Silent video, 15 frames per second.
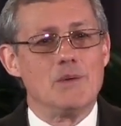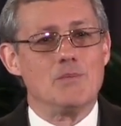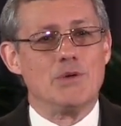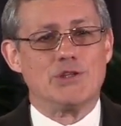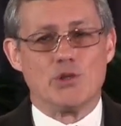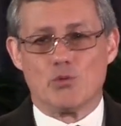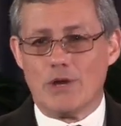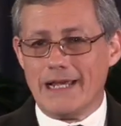
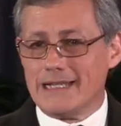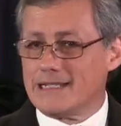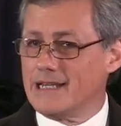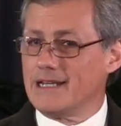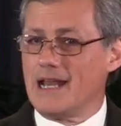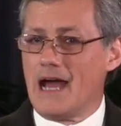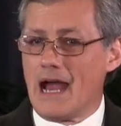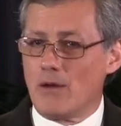But the
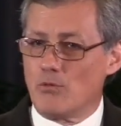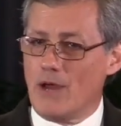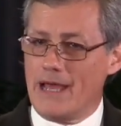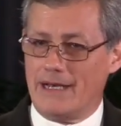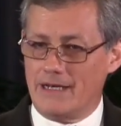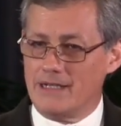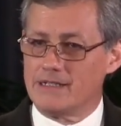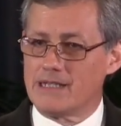reason I read
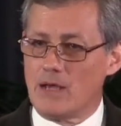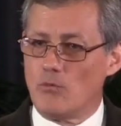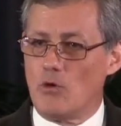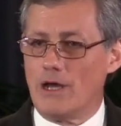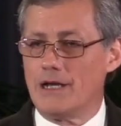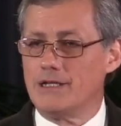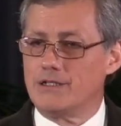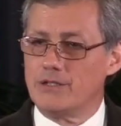it is I
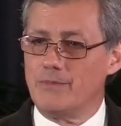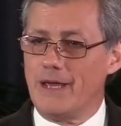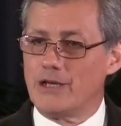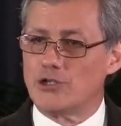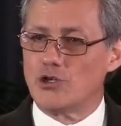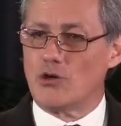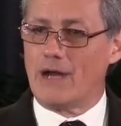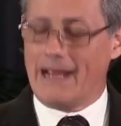wanted to make
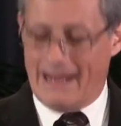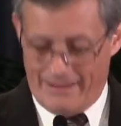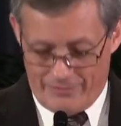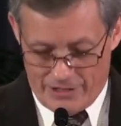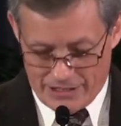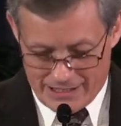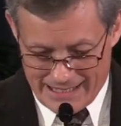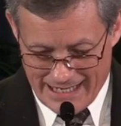sure I have
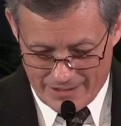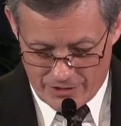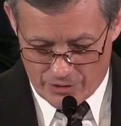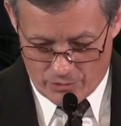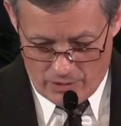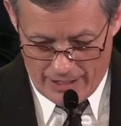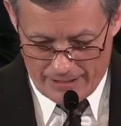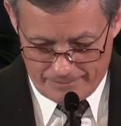this
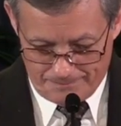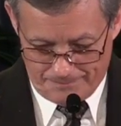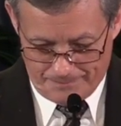sentence right.